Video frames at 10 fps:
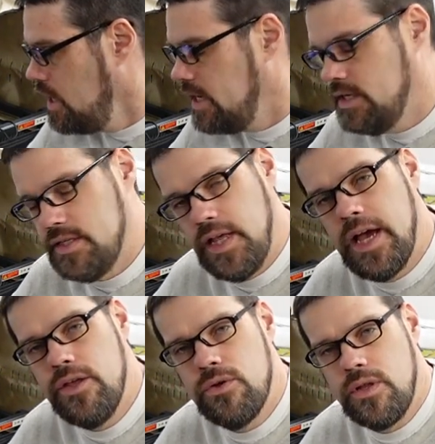is
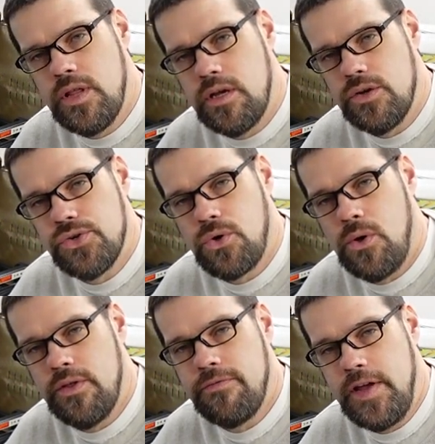that you can then
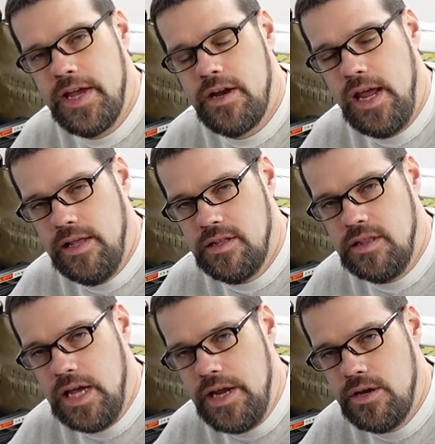control the fan and the
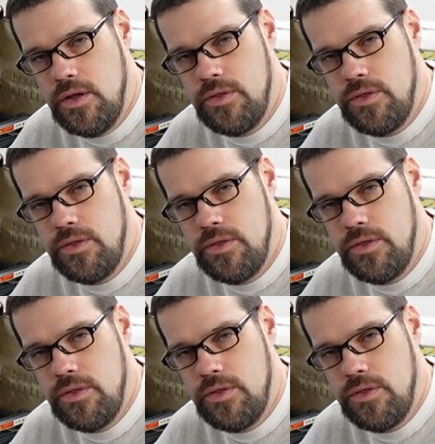light